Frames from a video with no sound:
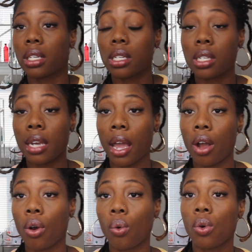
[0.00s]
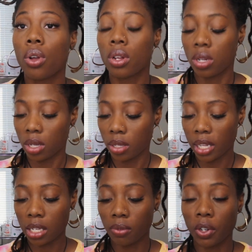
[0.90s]
this. Now,
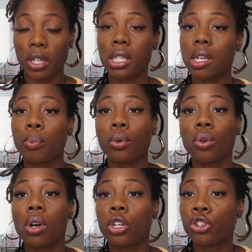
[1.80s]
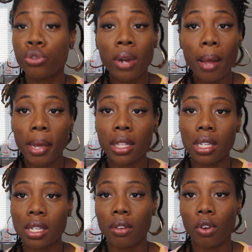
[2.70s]
that's very simple. Do not make
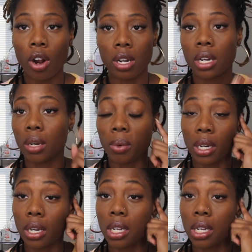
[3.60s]
this stuff harder than what it